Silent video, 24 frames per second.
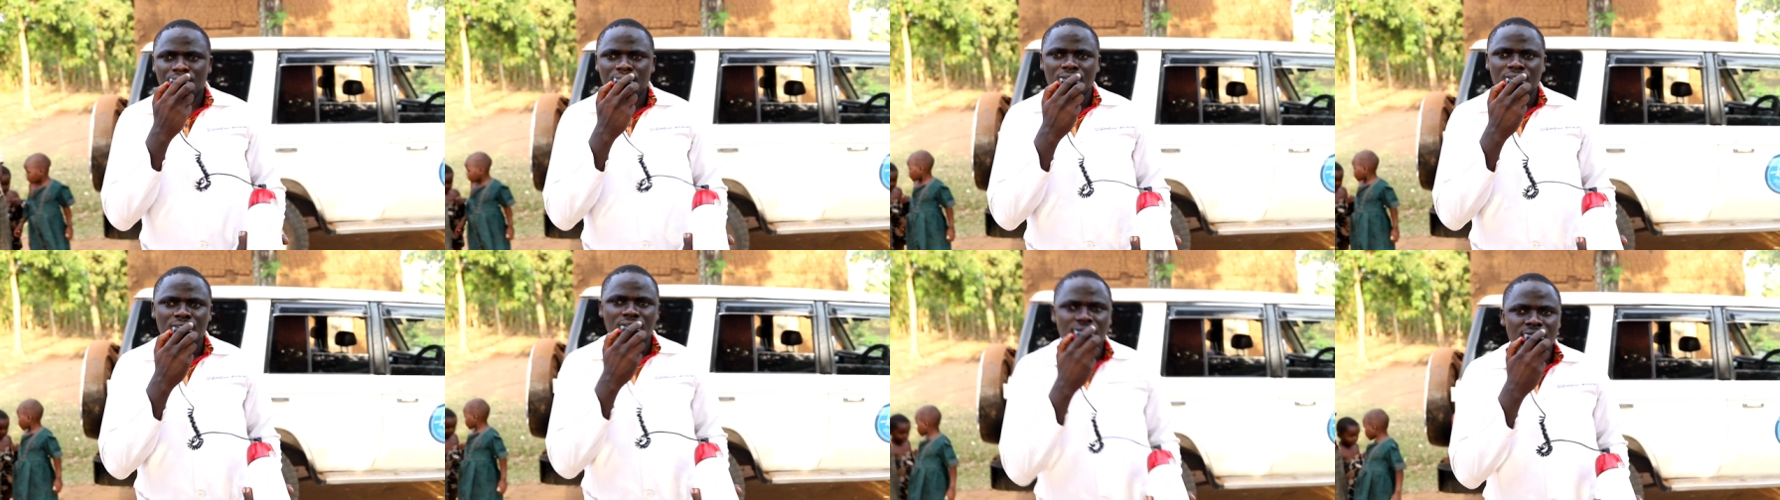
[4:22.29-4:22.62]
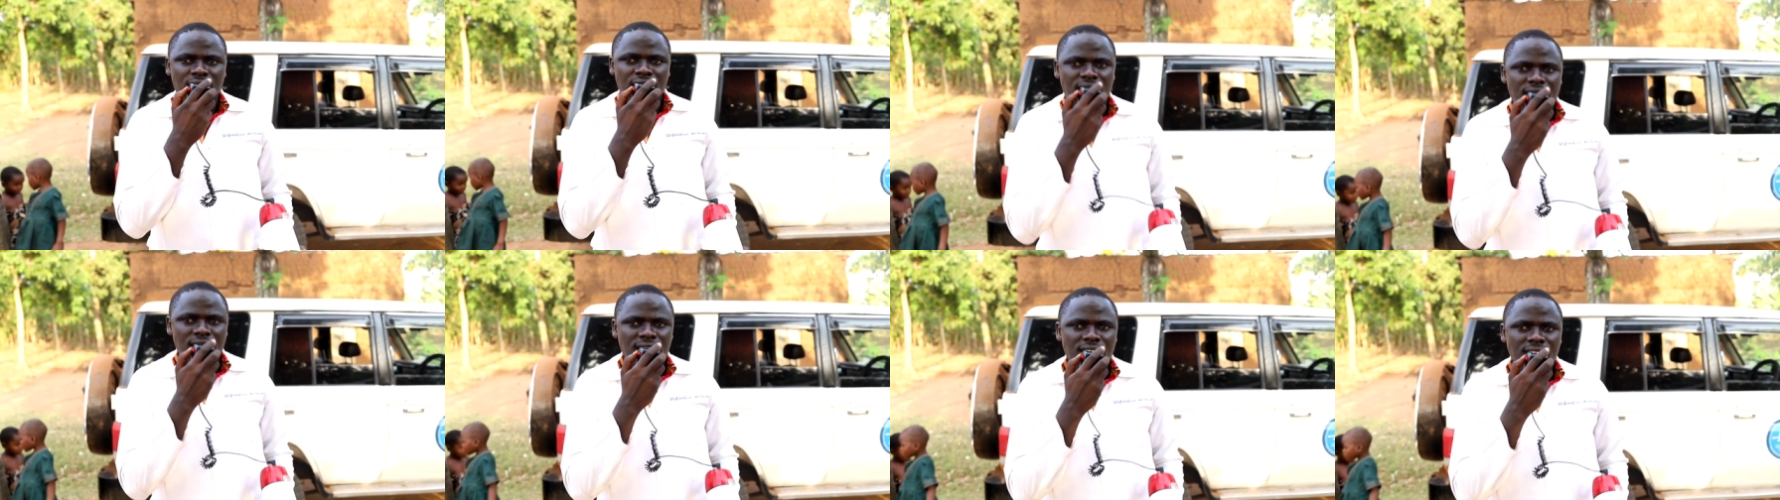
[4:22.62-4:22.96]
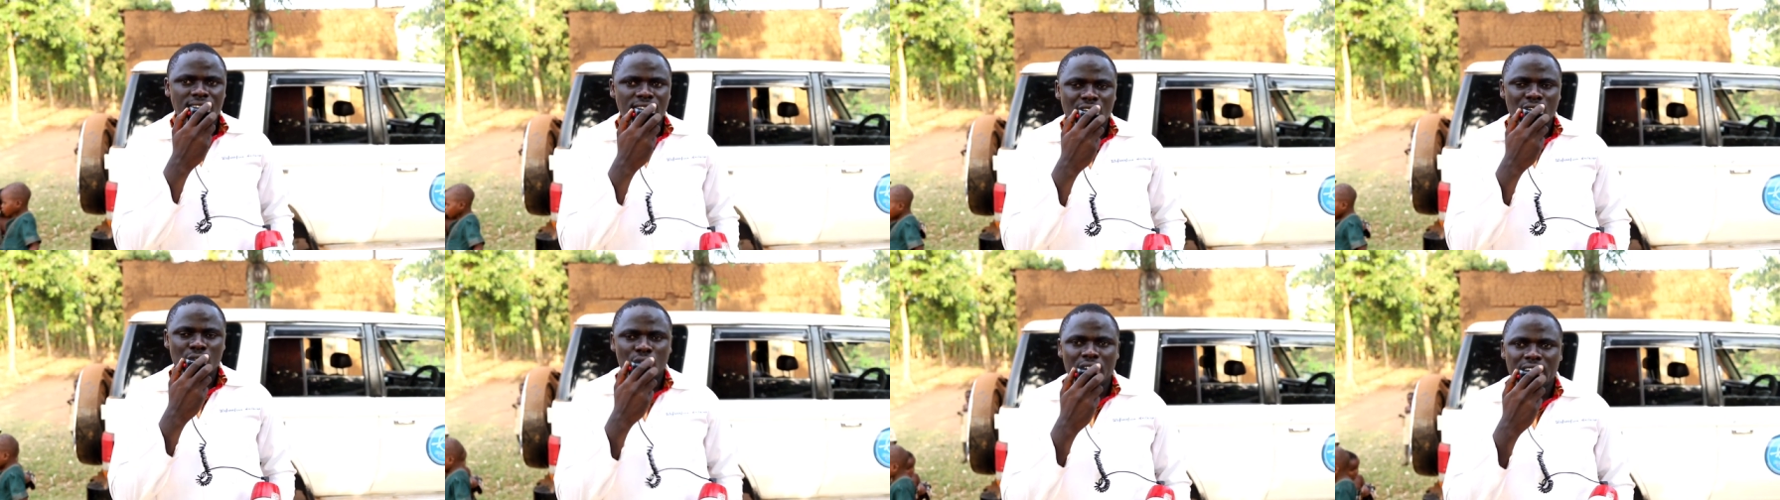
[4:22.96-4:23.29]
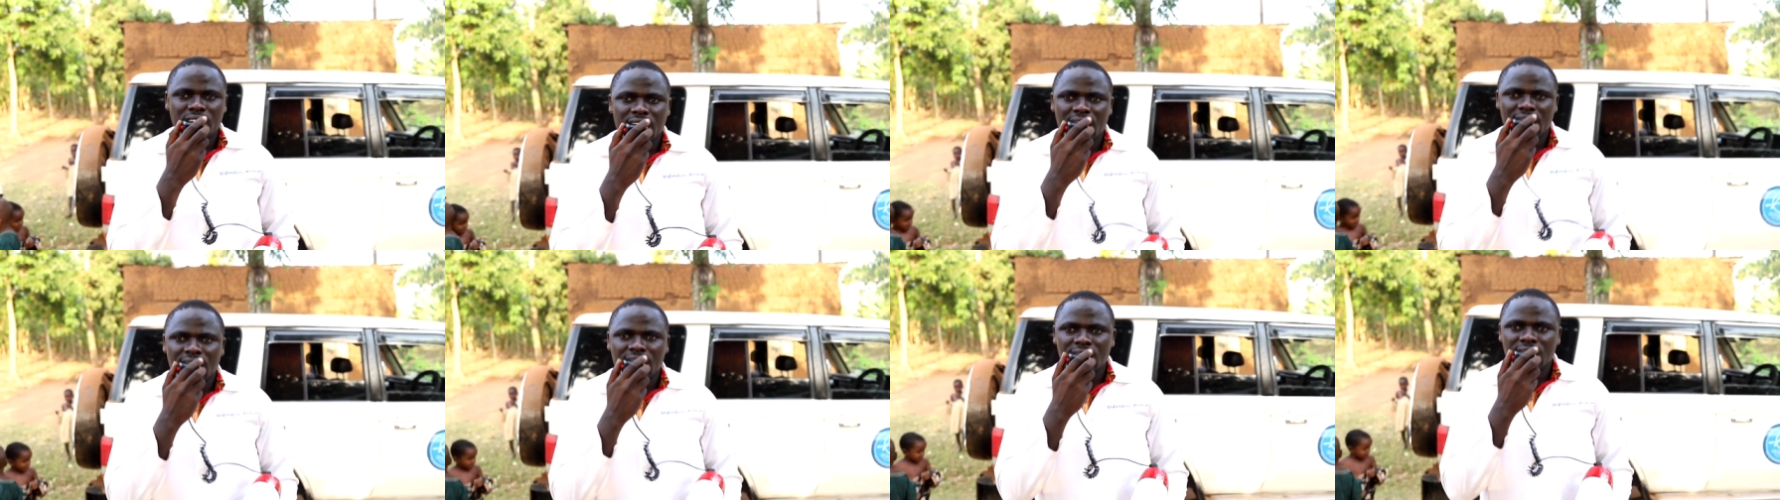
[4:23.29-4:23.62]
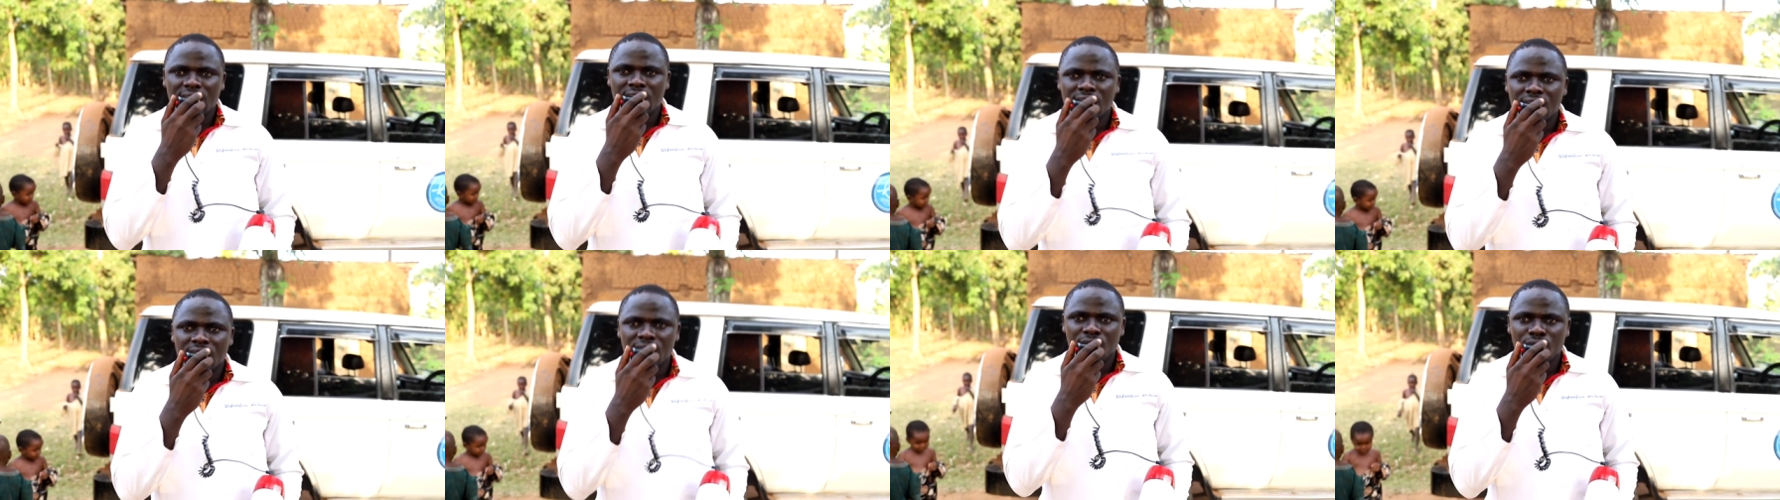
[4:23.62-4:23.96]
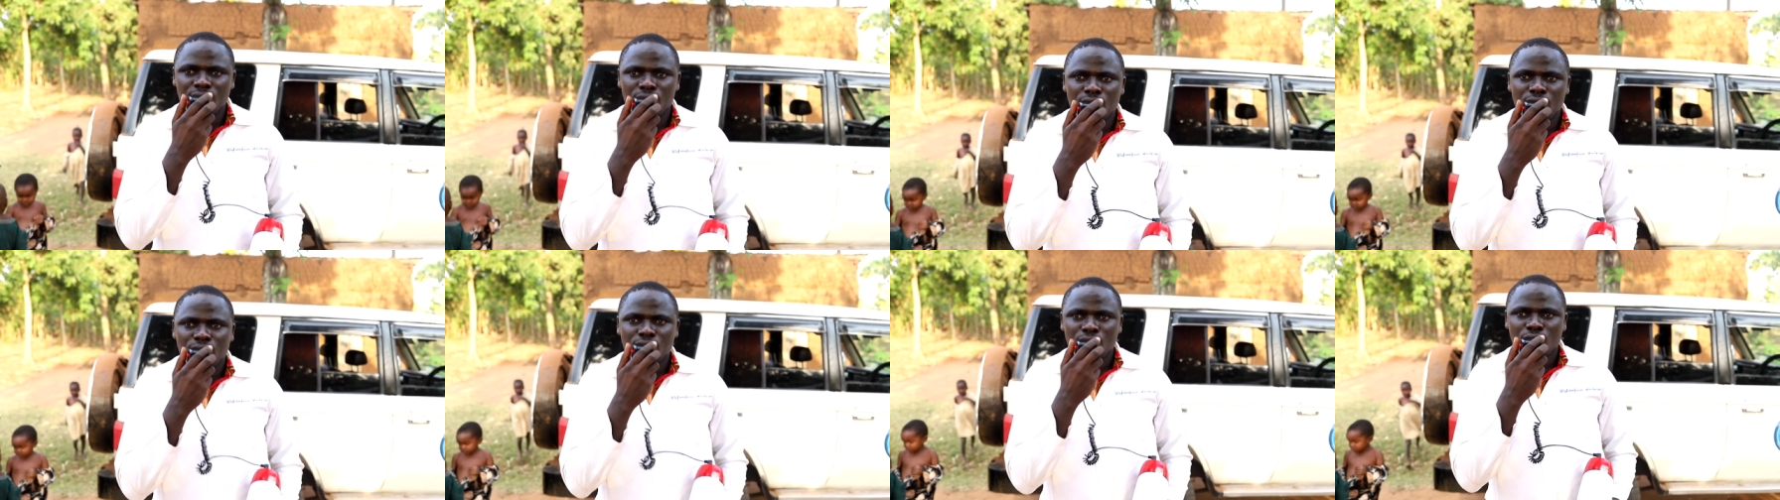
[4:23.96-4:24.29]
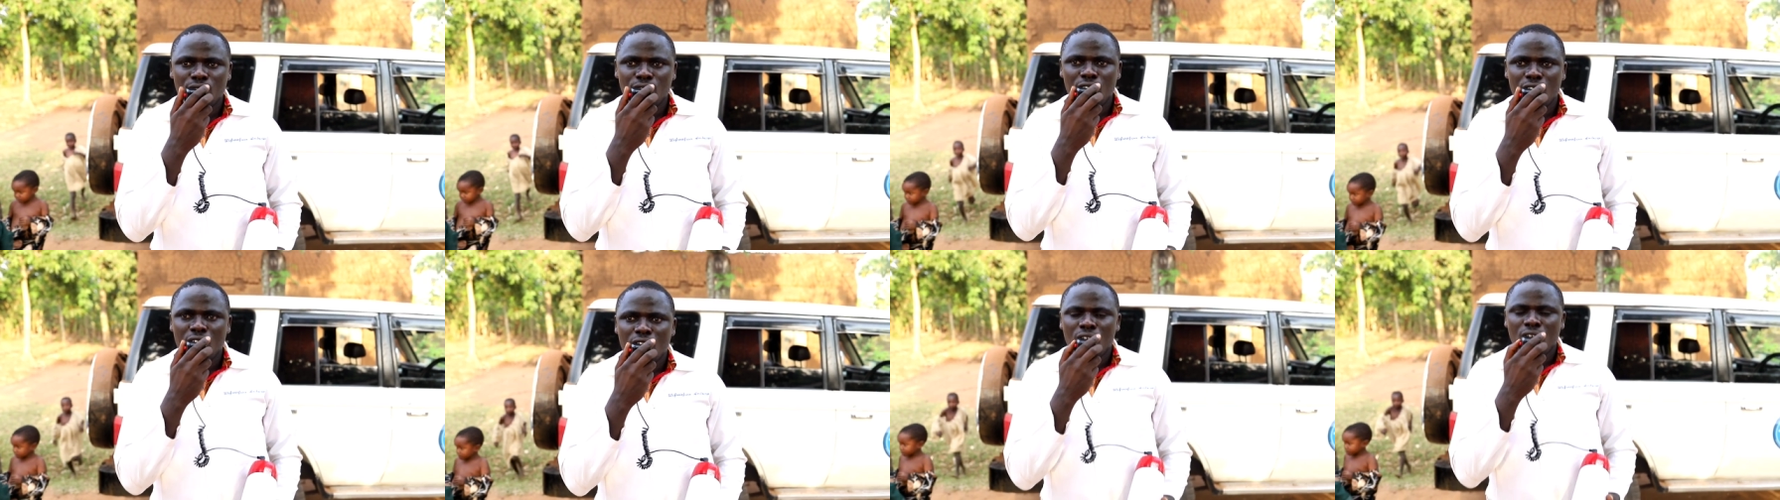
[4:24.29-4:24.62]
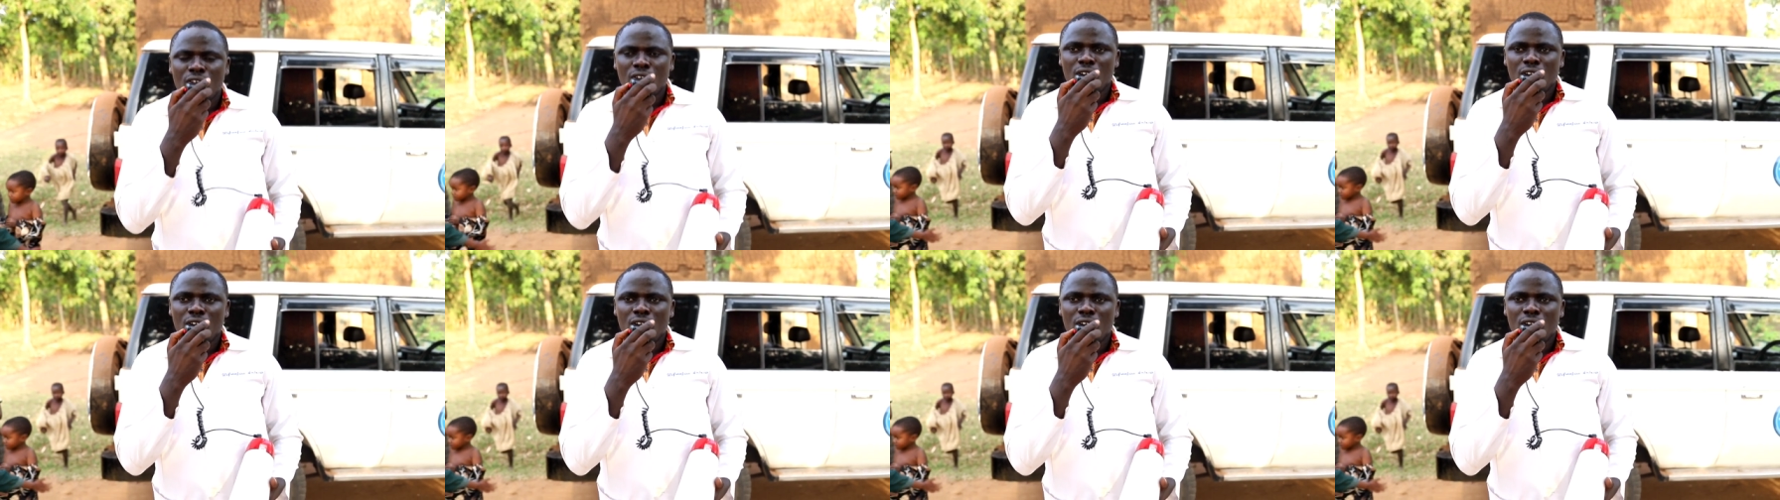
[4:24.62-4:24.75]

that are heavily infested